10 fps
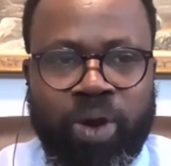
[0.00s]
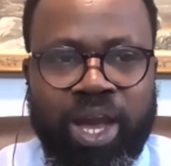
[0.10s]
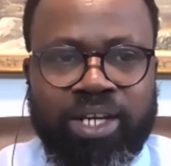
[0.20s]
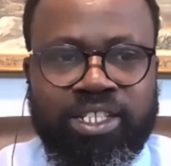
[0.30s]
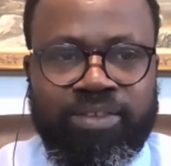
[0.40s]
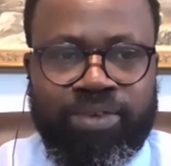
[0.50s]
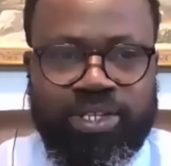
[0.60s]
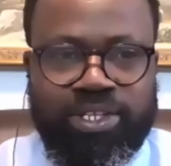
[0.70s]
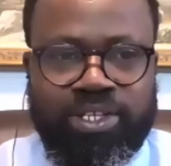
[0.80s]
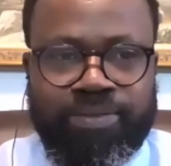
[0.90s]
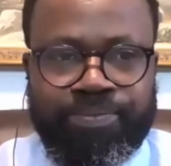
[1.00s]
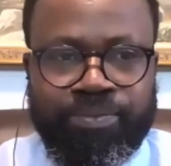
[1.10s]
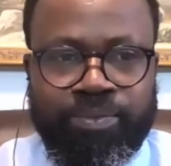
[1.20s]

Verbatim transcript: or activist,